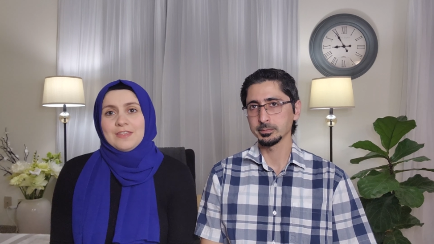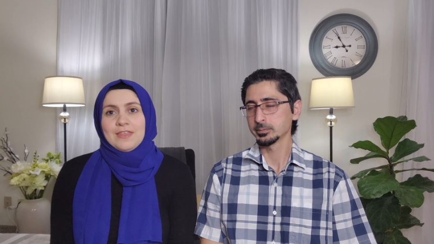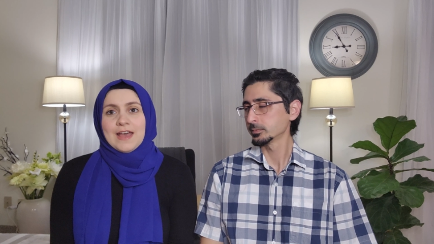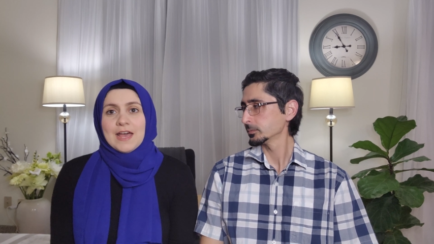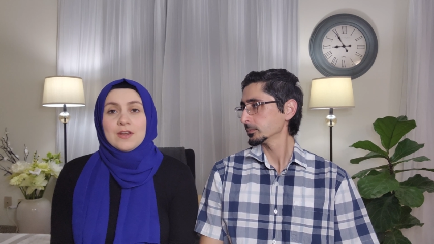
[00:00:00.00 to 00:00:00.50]
Speaker 1: to
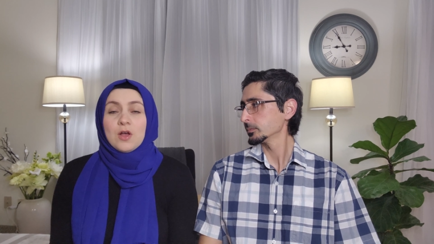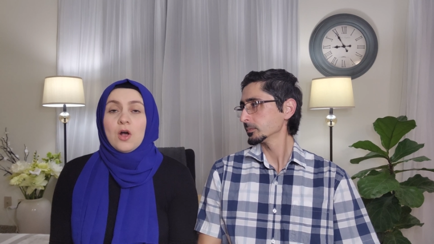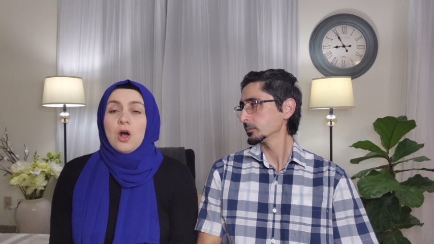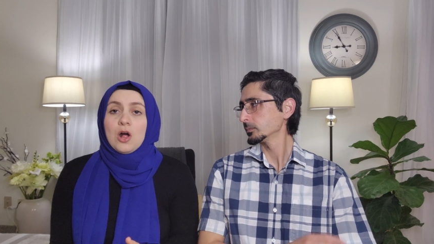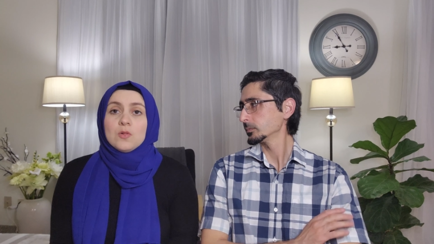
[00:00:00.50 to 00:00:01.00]
that,
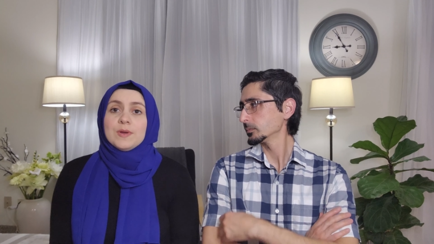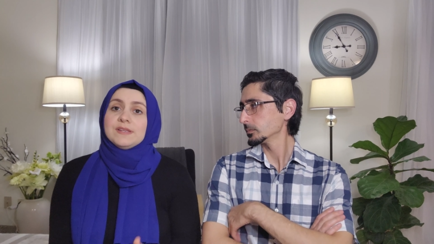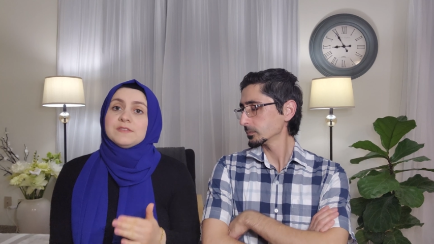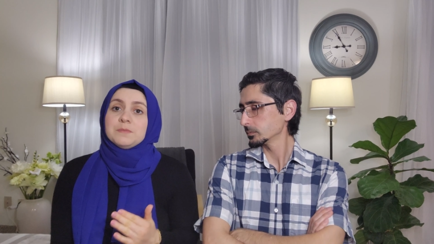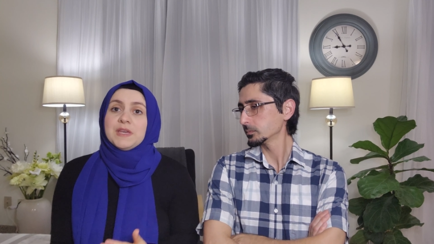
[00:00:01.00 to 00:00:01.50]

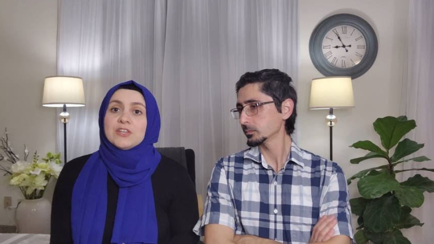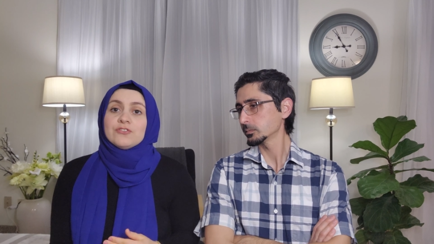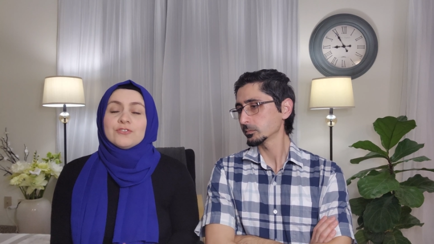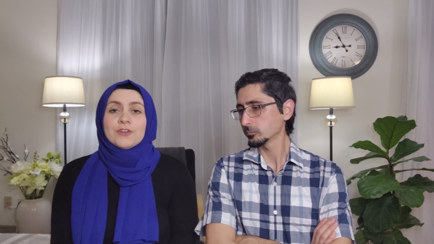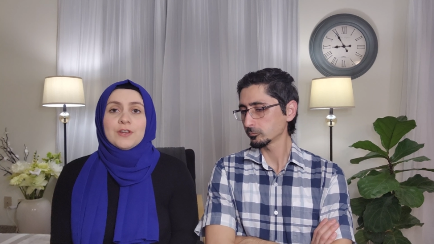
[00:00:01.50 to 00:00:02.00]
always make
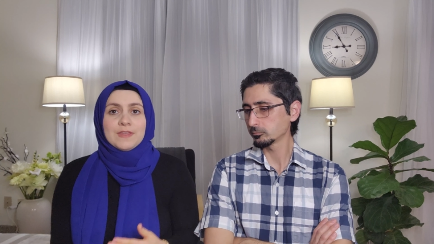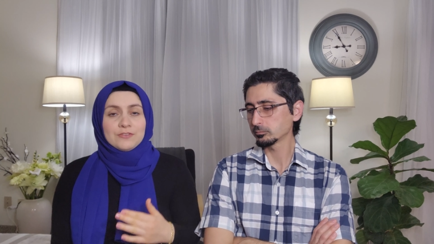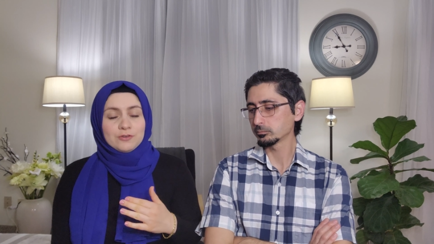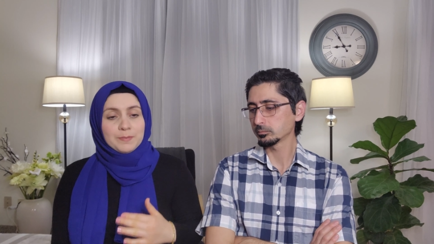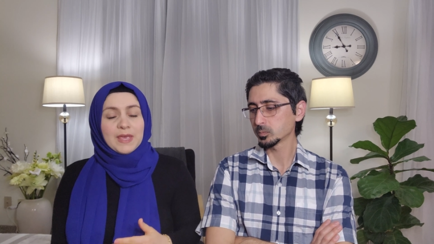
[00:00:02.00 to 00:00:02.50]
sure
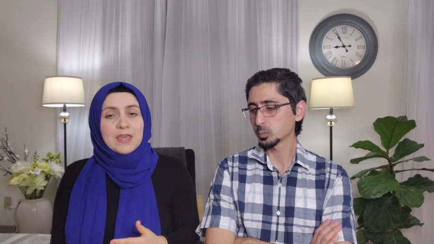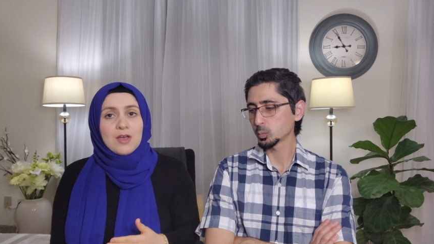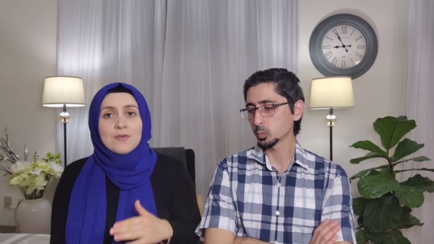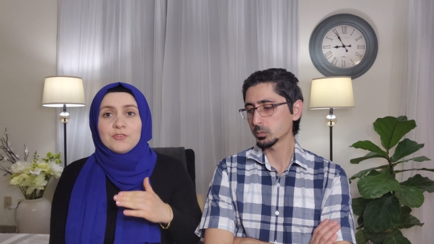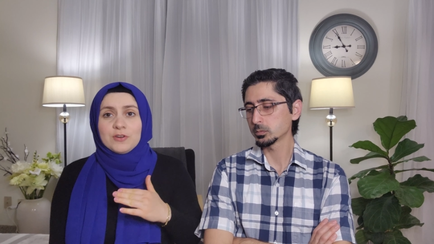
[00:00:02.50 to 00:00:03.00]
that you pay
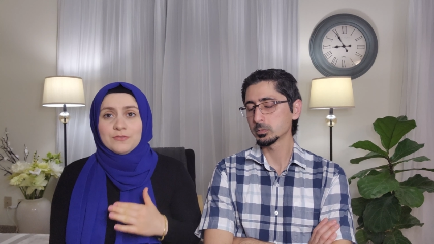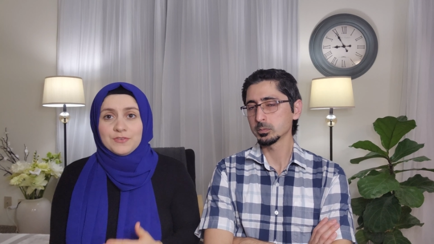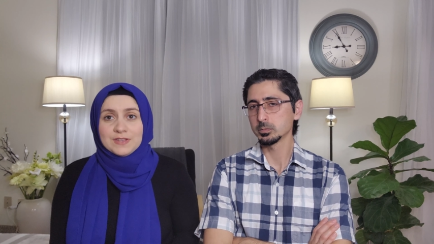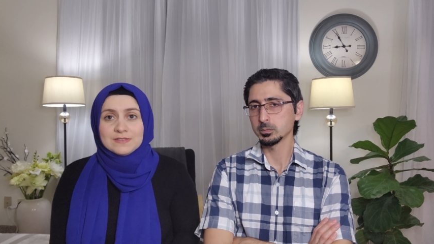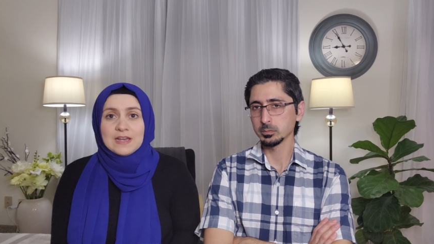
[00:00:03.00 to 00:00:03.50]
off your
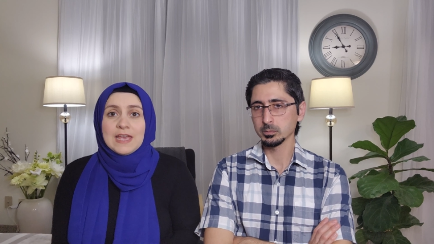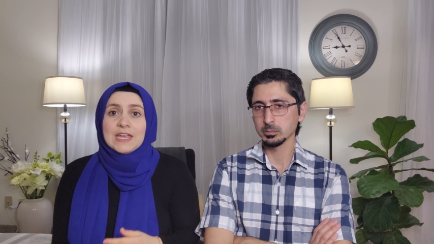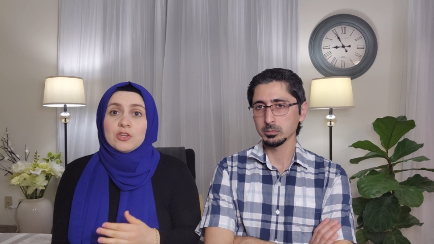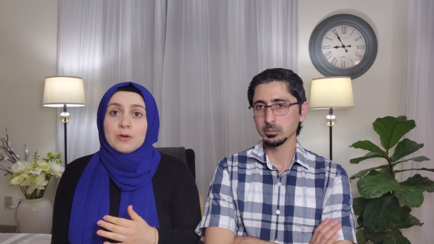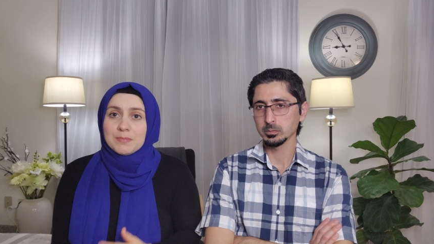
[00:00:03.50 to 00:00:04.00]
Visa
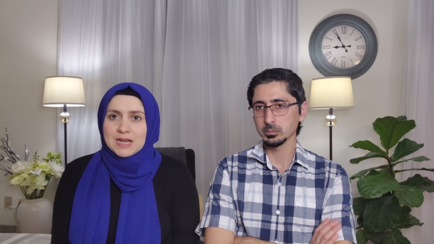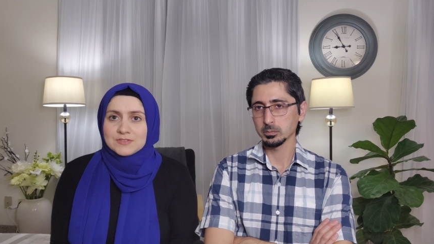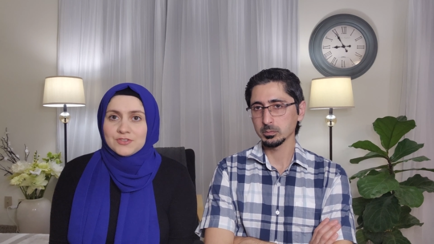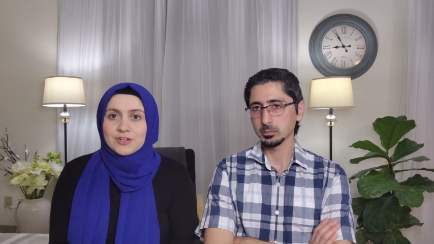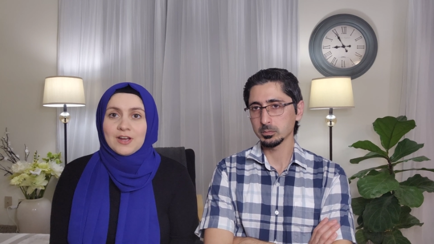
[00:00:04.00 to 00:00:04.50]
and your
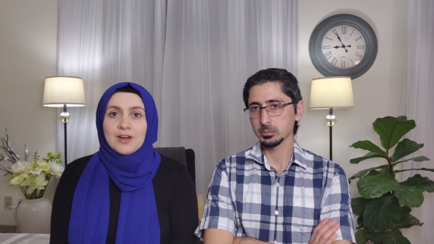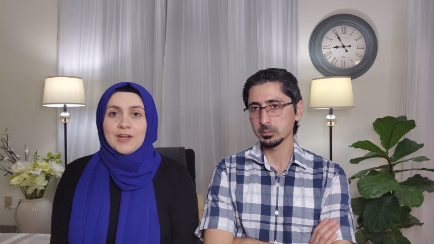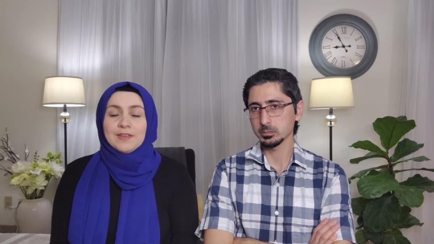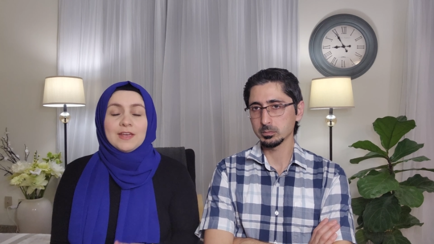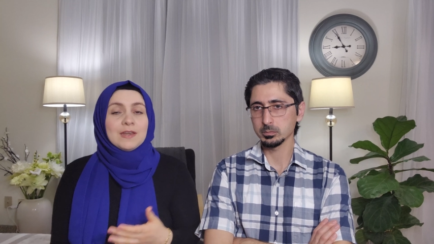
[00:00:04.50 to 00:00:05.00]
MasterCard.